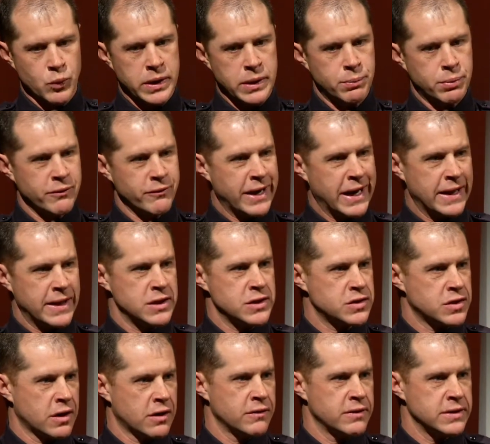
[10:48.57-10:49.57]
We provide the
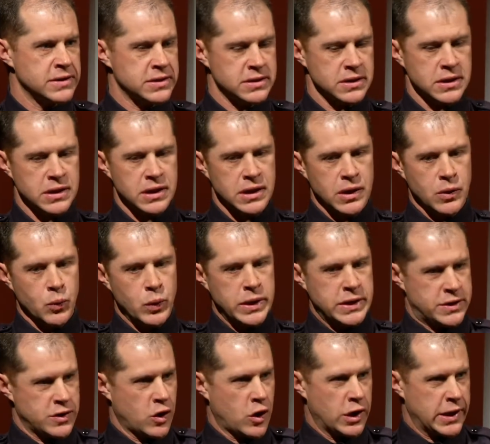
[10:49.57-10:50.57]
service. We
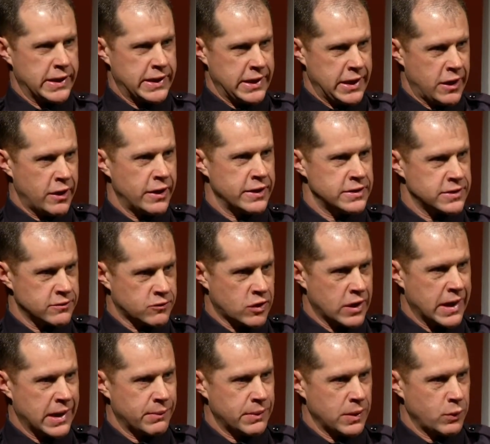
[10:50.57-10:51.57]
target the areas of
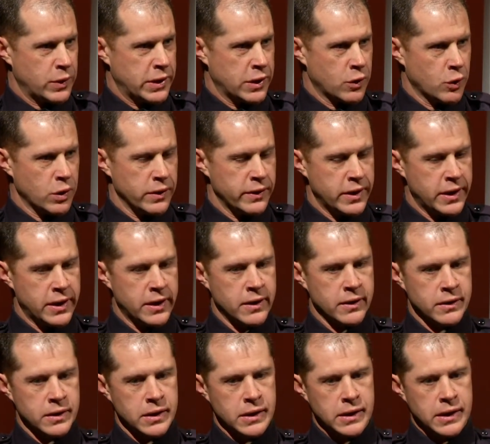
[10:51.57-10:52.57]
crime that we know are
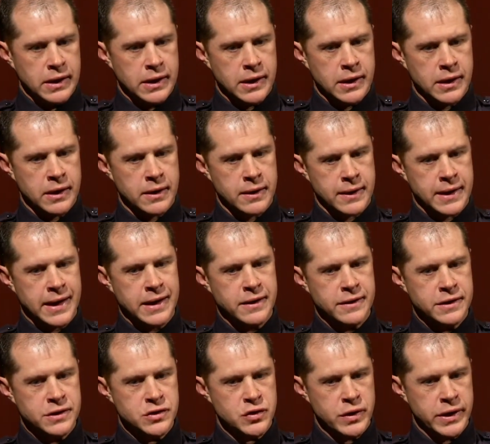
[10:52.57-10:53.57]
there. Kind of
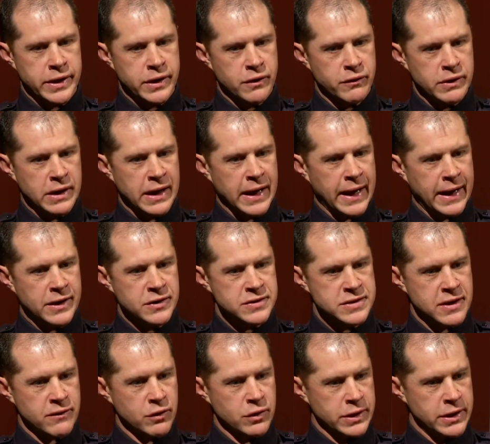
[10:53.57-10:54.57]
the trend over the last
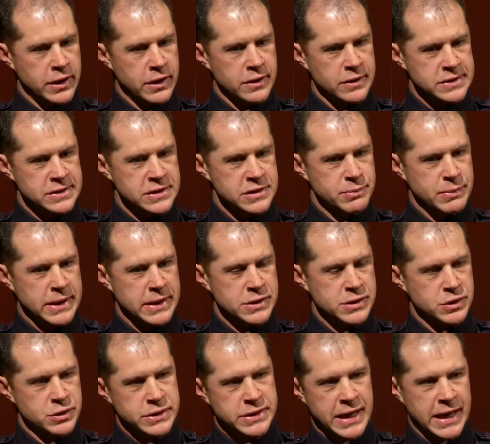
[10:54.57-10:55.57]
several years has been
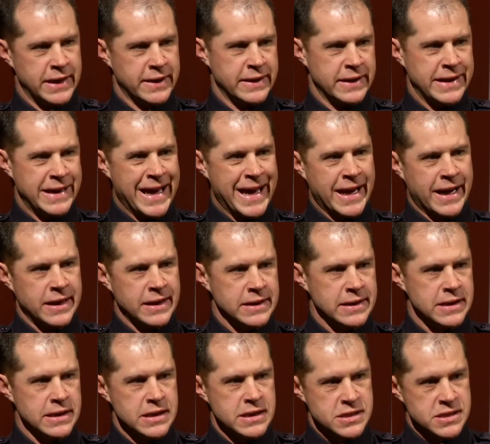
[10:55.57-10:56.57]
to take the data,
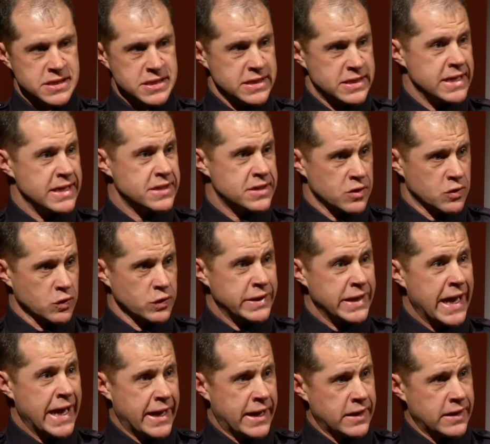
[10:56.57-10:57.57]
statistical
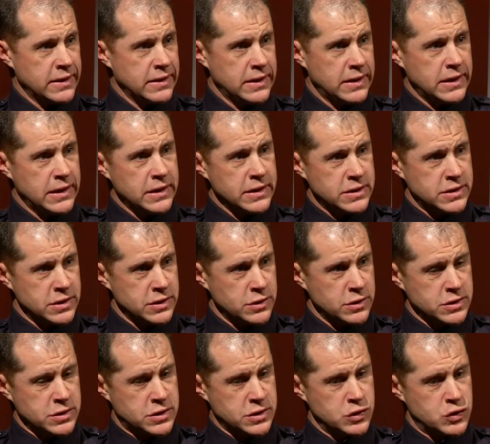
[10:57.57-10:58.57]
data,
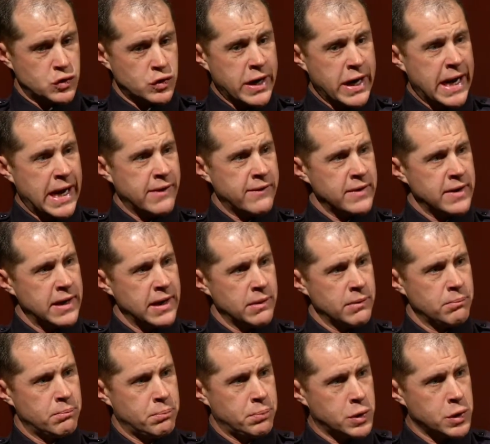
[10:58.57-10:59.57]
to drive
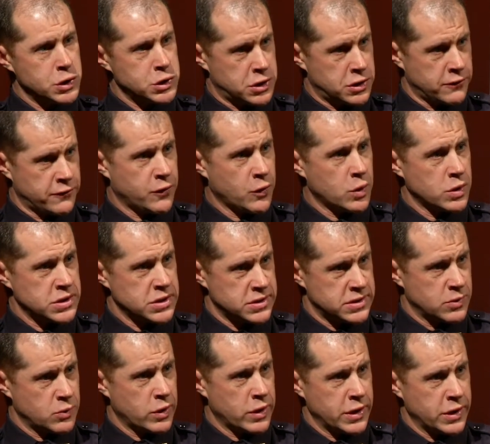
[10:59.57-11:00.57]
and push your forces
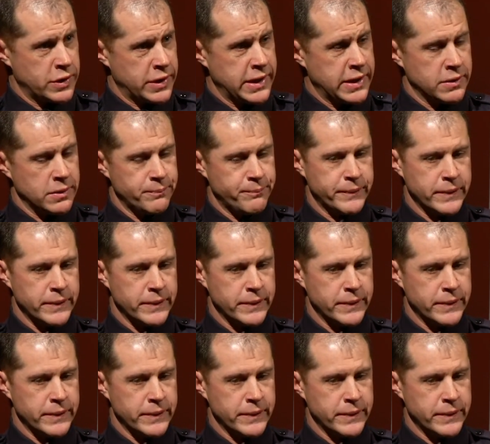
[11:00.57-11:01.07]
to where you need them.